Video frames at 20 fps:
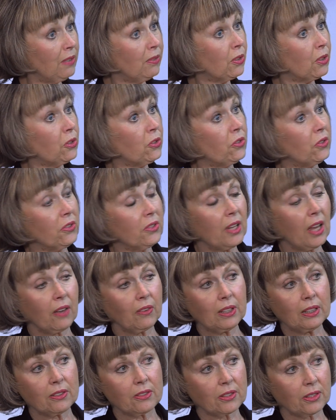versus
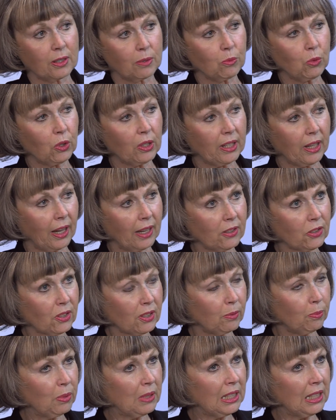having a
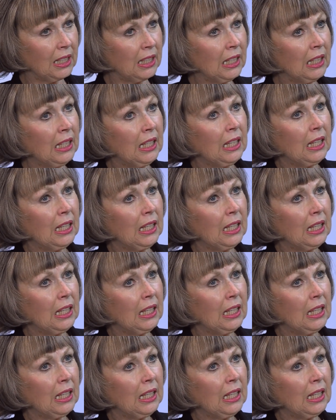sigmoidoscopy.